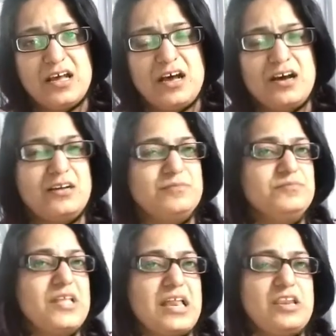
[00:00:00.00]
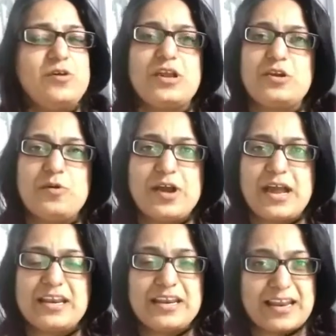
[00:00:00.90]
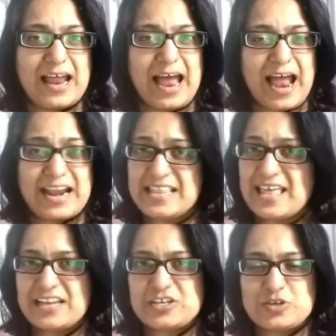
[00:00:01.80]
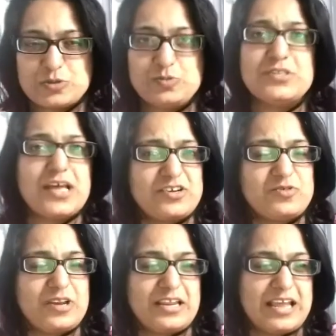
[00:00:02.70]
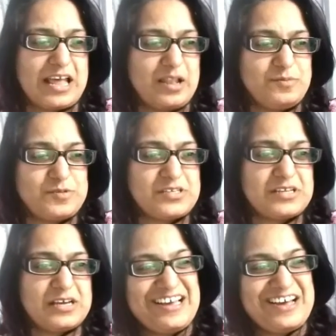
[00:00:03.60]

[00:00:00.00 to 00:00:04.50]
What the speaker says: then you can go ahead and add that too. That really helps.